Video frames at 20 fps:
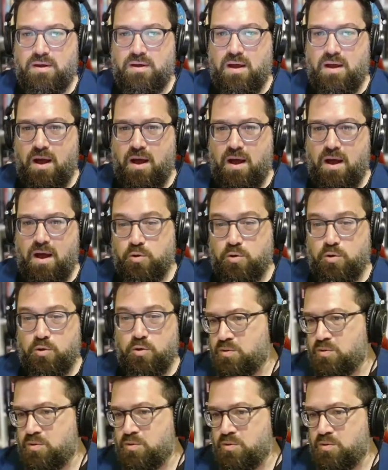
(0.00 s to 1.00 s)
You can choose
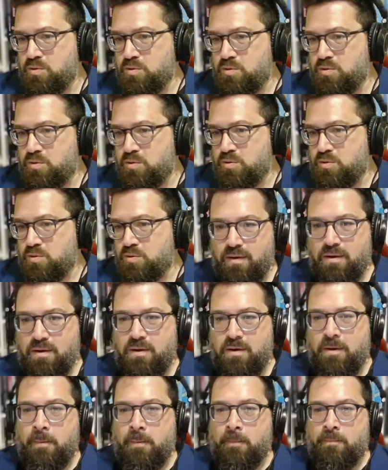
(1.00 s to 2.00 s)
another time,
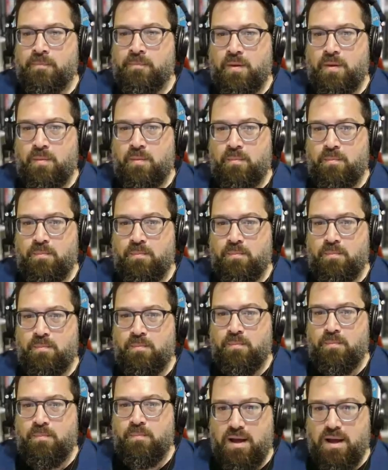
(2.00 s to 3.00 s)
but
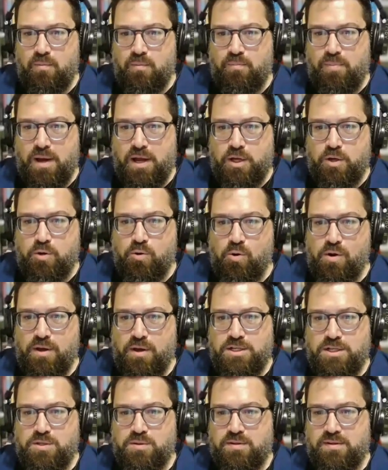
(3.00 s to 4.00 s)
by going
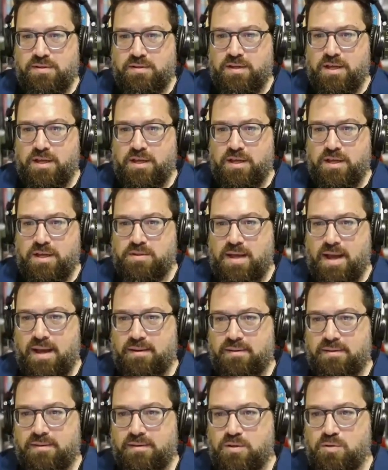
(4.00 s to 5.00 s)
into the schedule
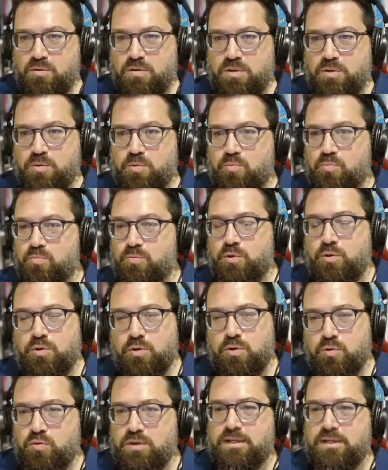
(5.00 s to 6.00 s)
tasks, you
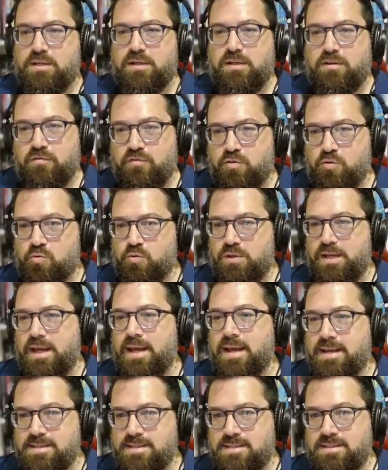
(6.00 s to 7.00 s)
can really kind of
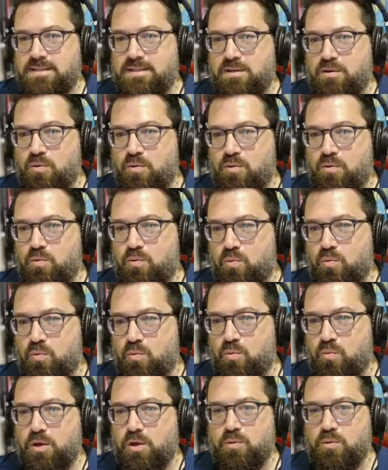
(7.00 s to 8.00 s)
create
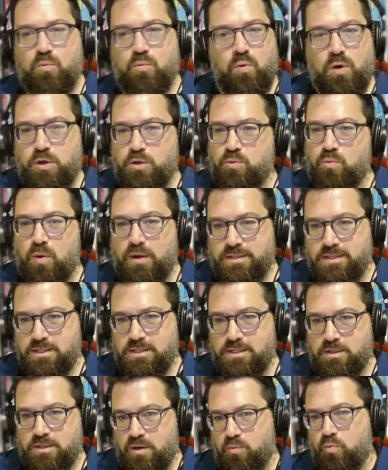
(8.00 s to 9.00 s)
what you want to
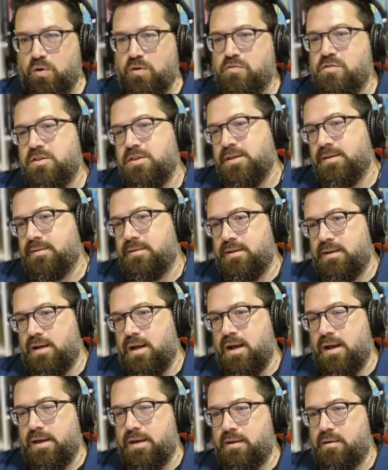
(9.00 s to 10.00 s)
create. And one of the things that
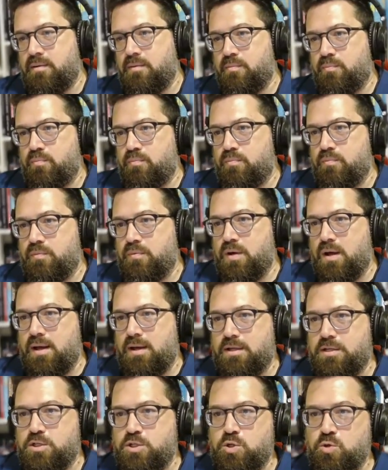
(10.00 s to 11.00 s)
I
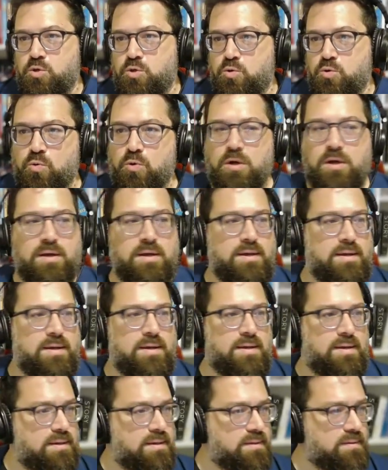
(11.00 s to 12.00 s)
do
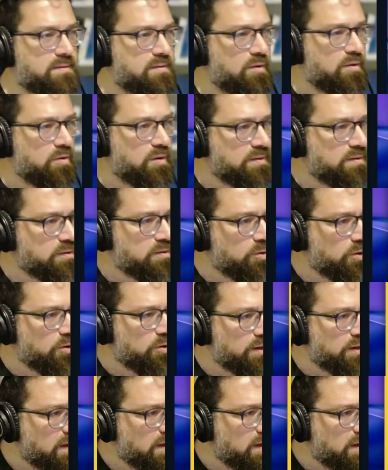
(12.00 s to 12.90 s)
is, oh, I'm sorry, I